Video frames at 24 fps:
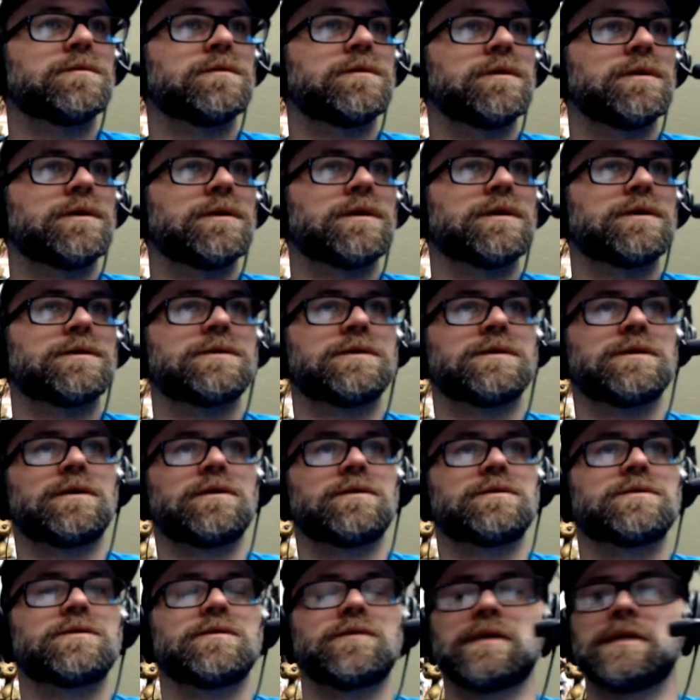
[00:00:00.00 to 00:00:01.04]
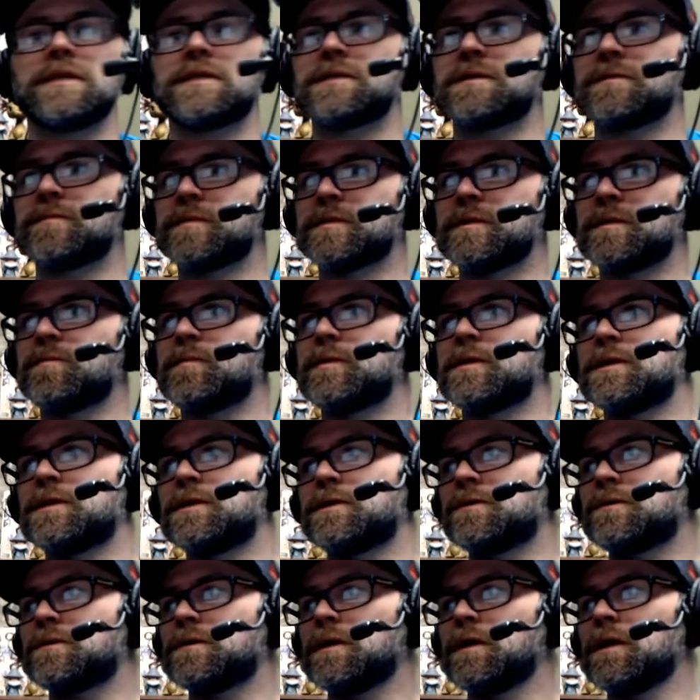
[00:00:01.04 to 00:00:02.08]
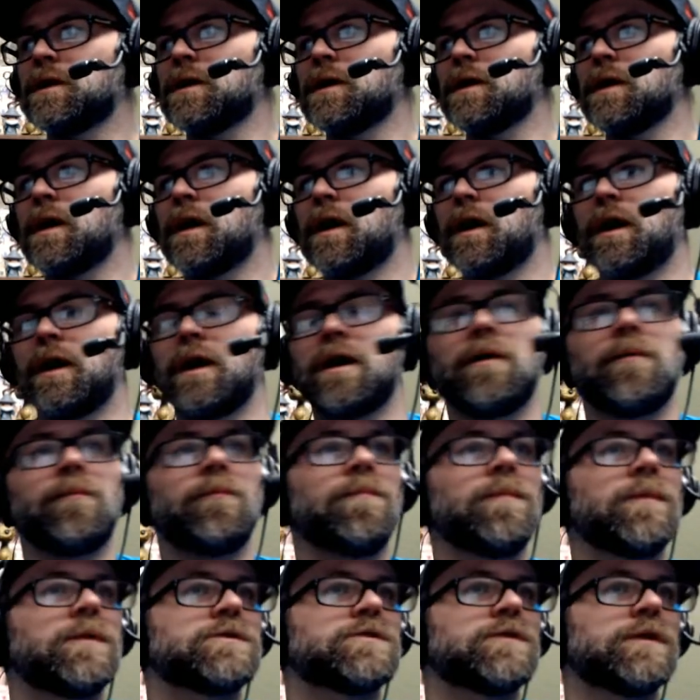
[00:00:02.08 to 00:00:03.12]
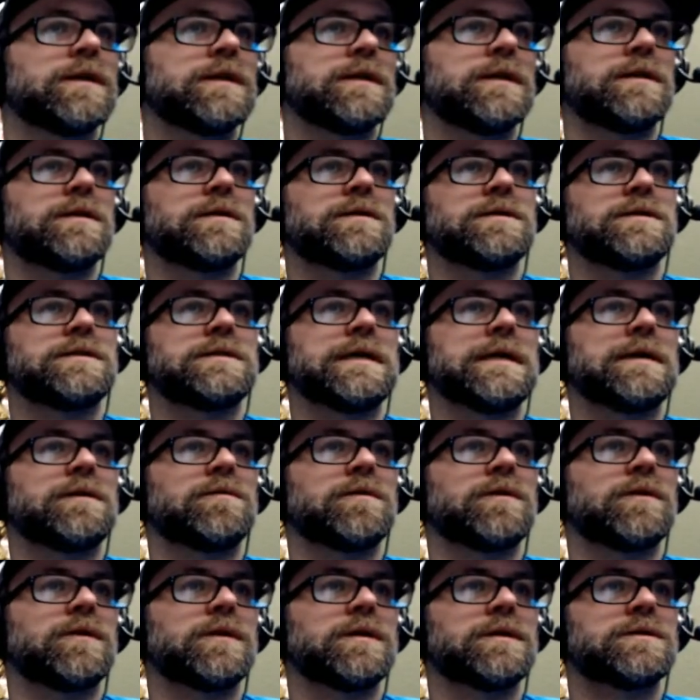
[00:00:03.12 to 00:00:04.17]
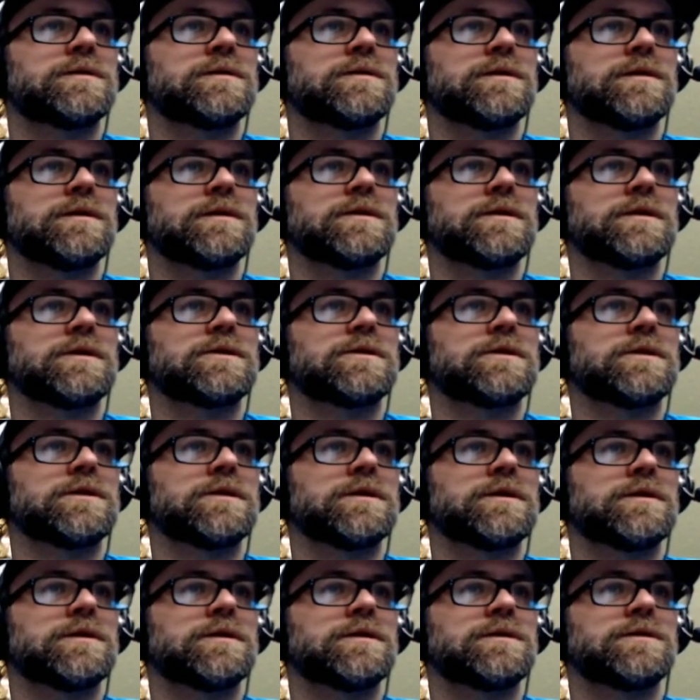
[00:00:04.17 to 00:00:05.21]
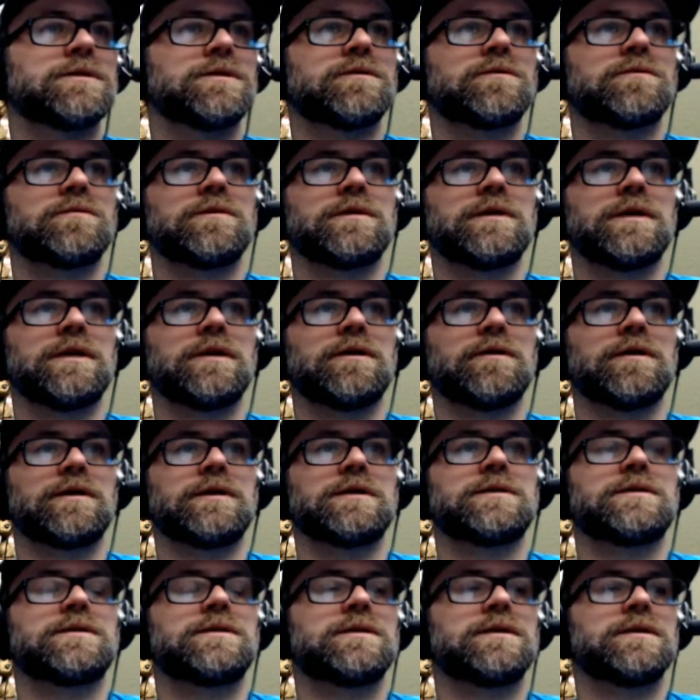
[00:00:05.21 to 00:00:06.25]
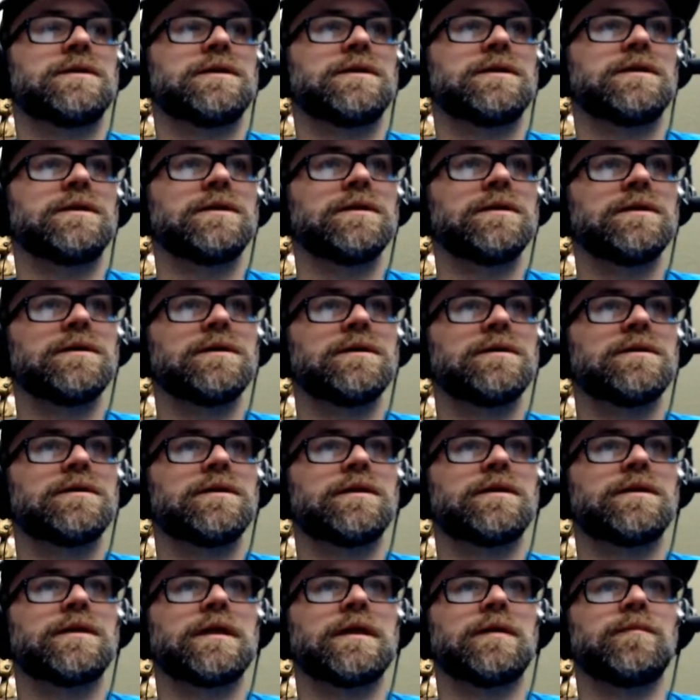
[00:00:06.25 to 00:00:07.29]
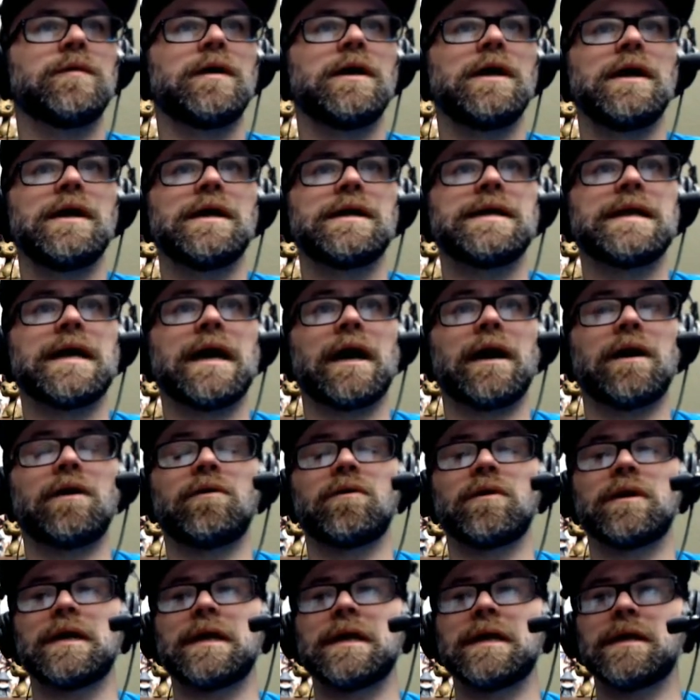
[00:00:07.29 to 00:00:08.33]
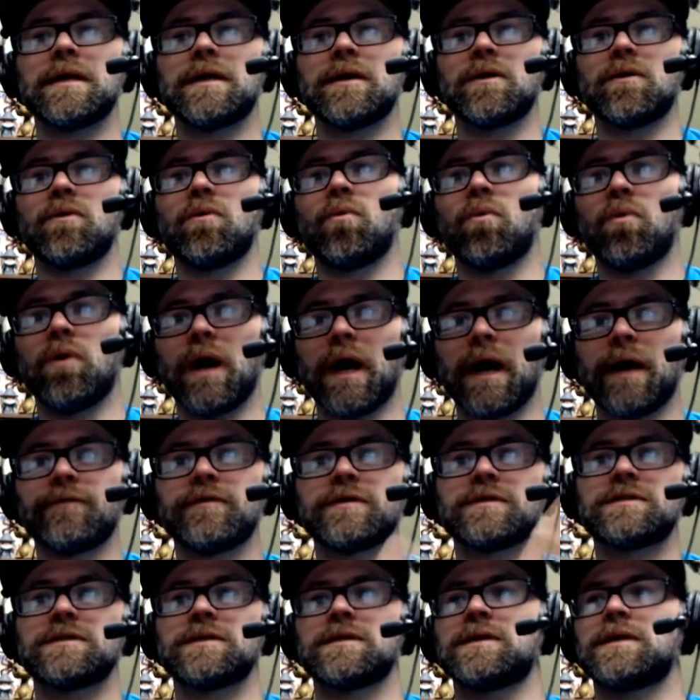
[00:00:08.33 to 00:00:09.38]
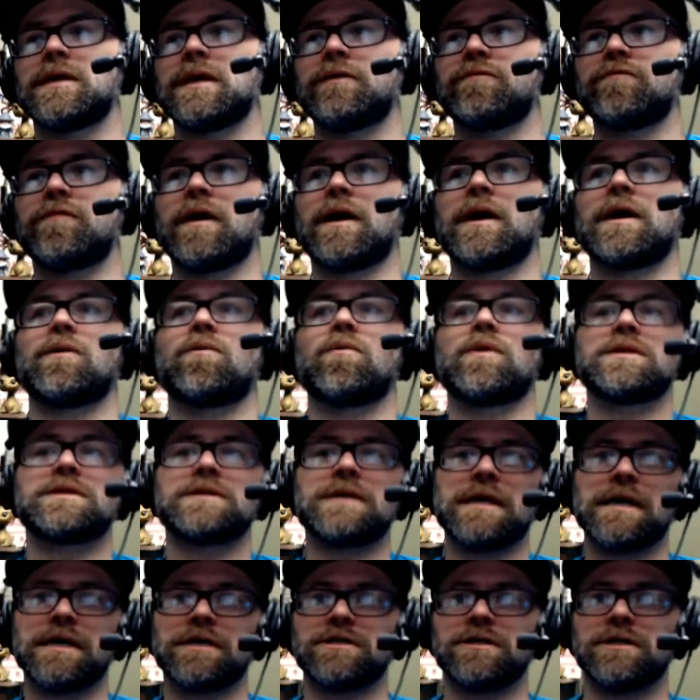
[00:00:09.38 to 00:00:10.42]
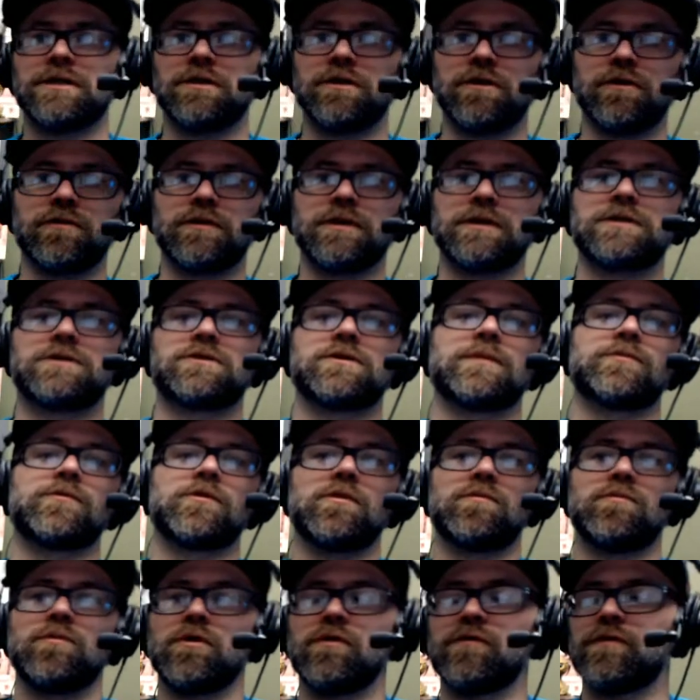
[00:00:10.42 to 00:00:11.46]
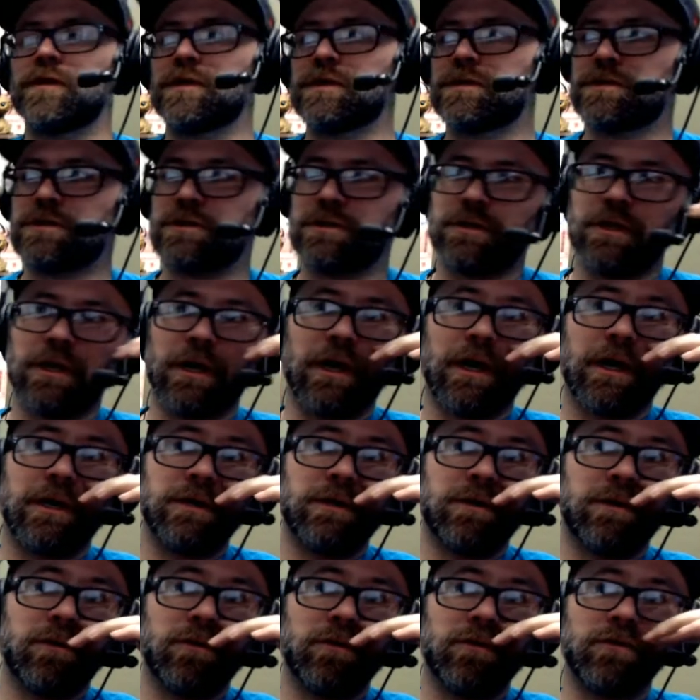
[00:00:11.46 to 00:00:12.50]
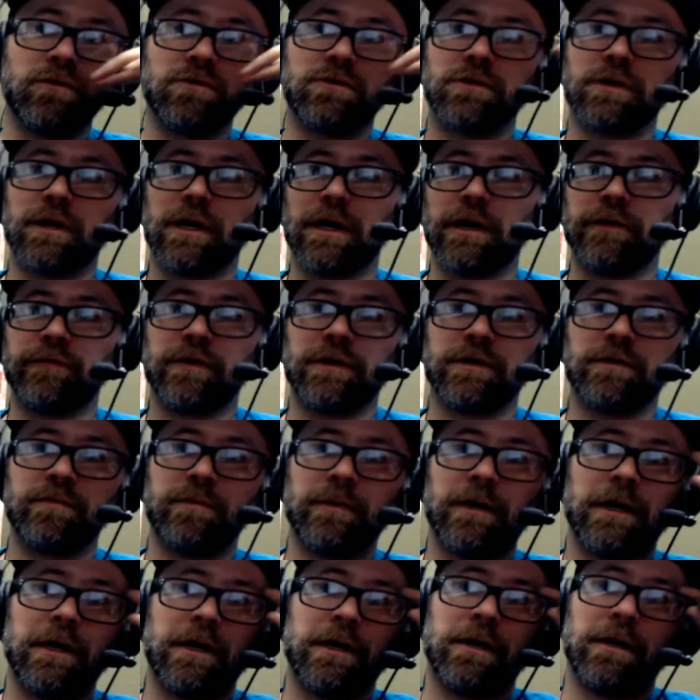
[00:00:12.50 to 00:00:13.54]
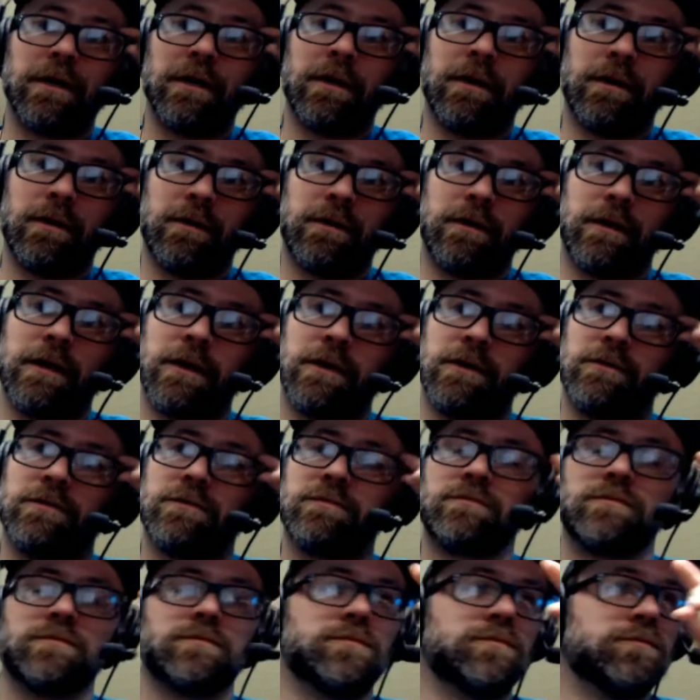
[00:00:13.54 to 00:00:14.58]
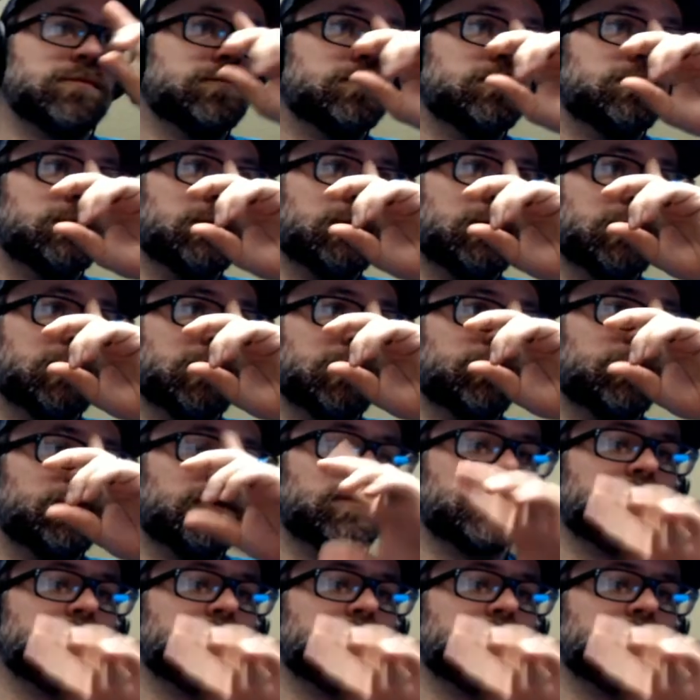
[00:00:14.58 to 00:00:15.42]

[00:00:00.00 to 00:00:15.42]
because it also eats up CPU. So I needed to download it essentially. So here is the theme. Now, obviously, once I actually load this, so I'm going to move this onto Google Drive, onto my onto a different